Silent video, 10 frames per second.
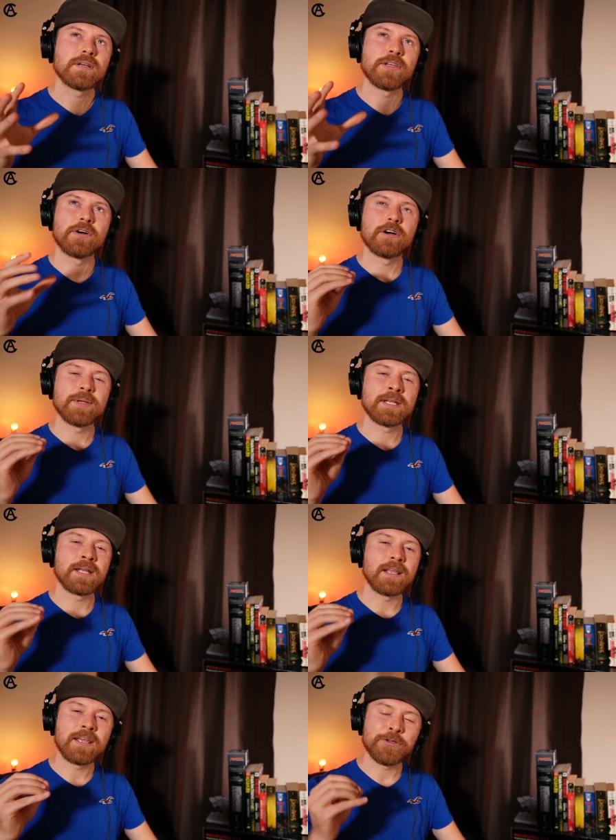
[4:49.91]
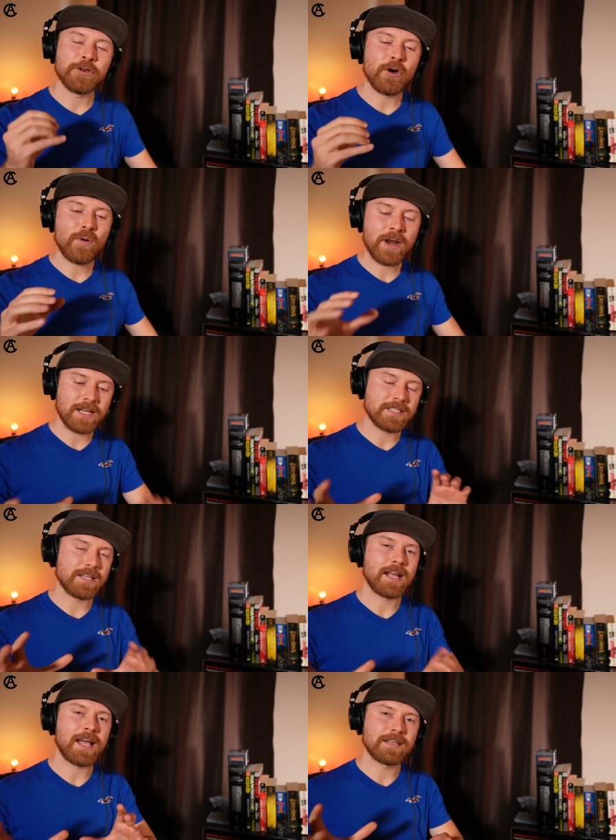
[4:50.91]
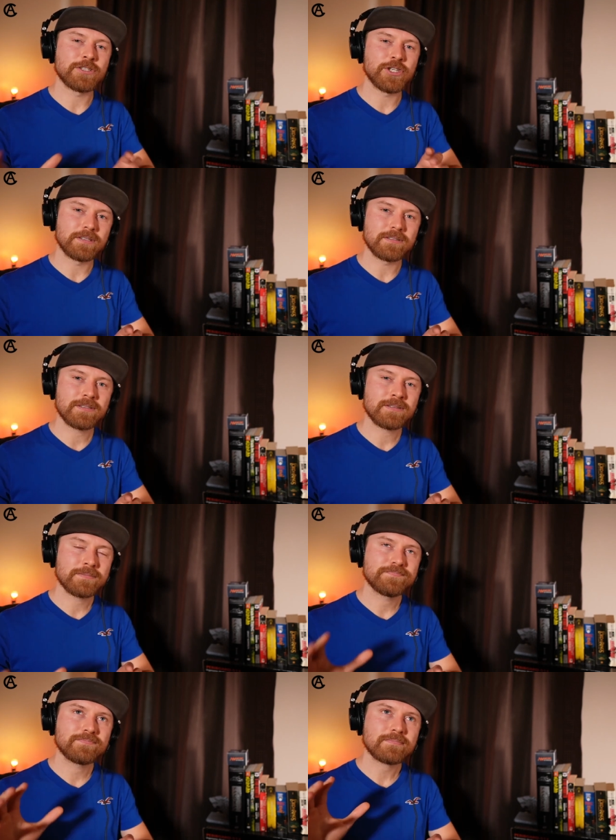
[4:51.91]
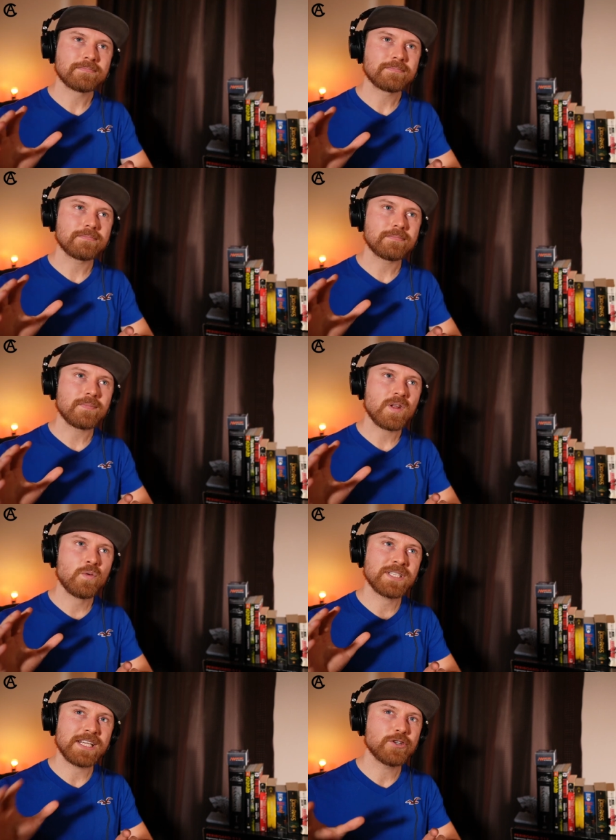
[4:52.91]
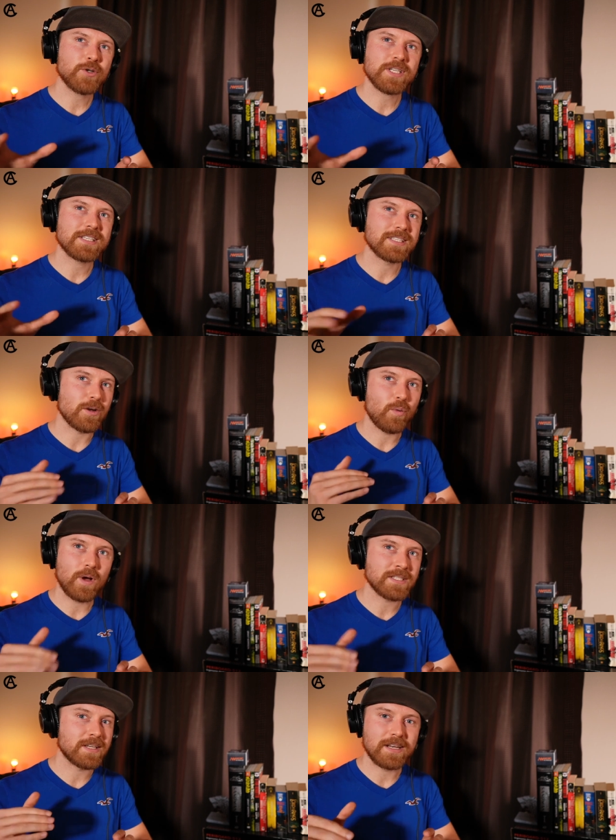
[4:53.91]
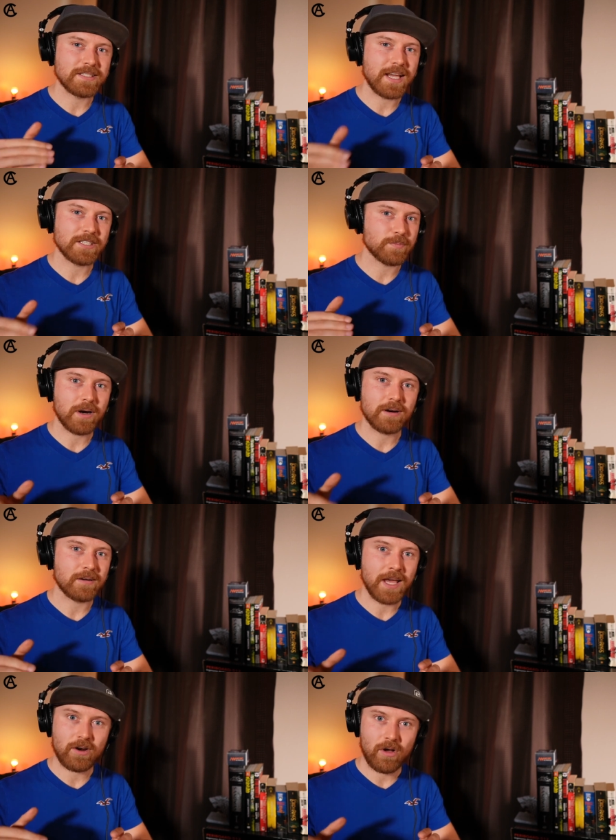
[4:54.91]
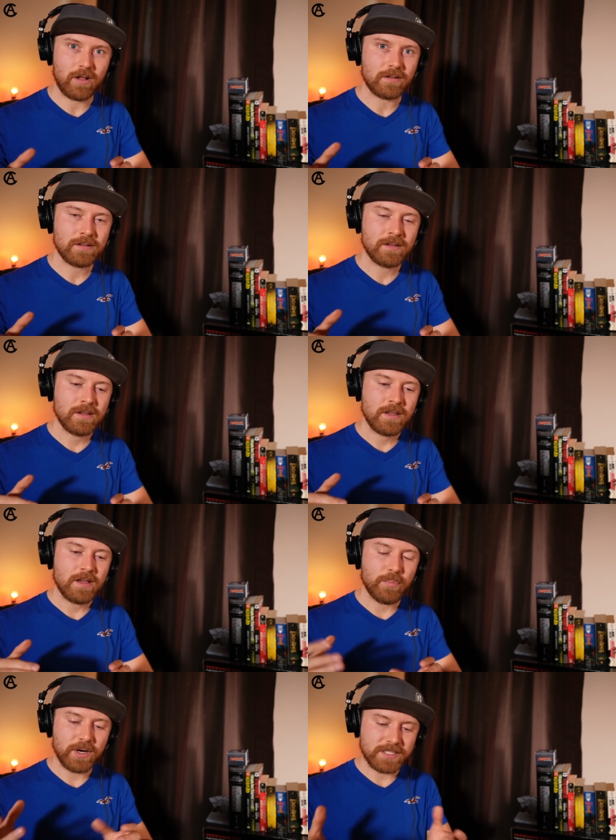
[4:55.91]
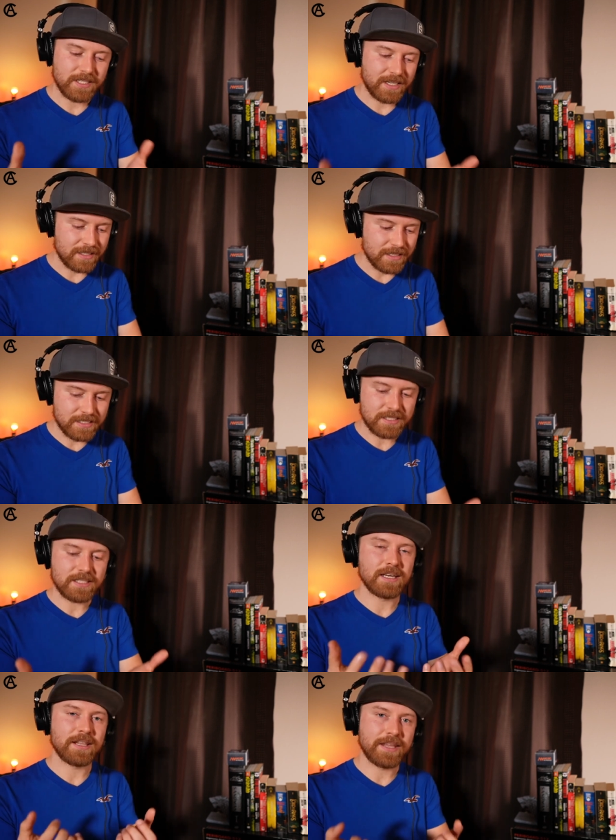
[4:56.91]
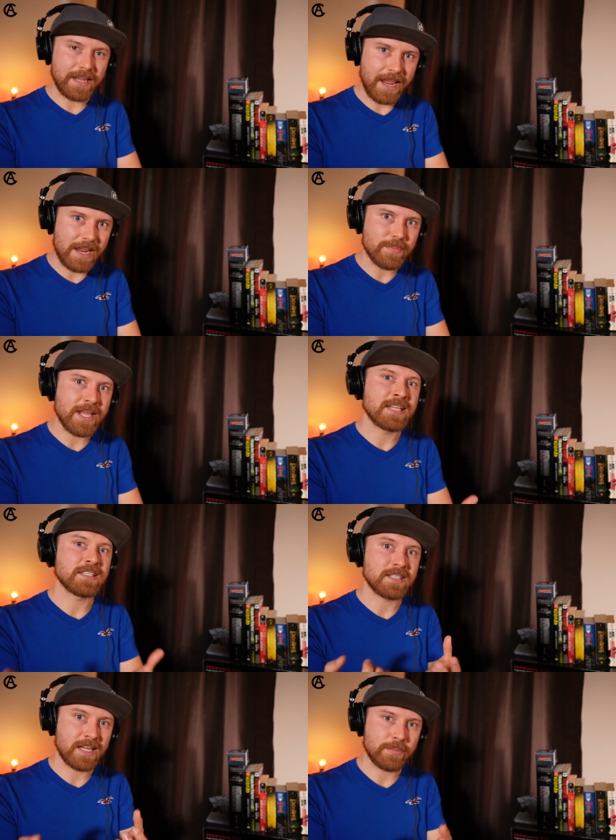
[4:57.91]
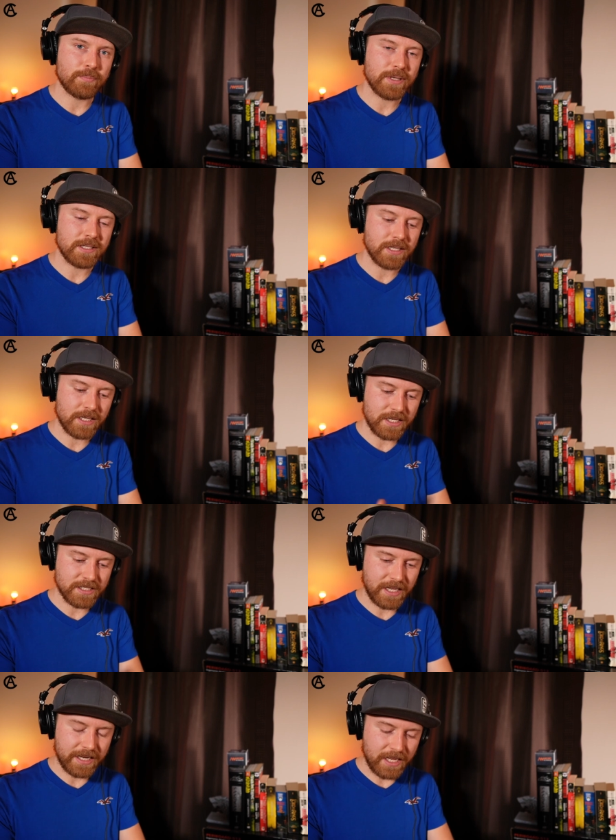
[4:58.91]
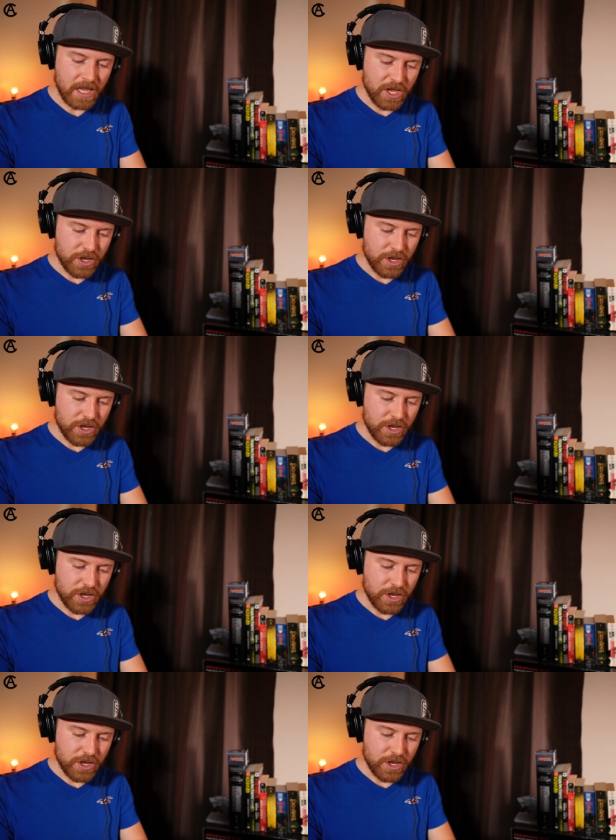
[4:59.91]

You know what I mean? And you know when I said I had chills? What's interesting is it wasn't an intense part at all. But it's like Lizzie, and I think Amy has the same ability, is like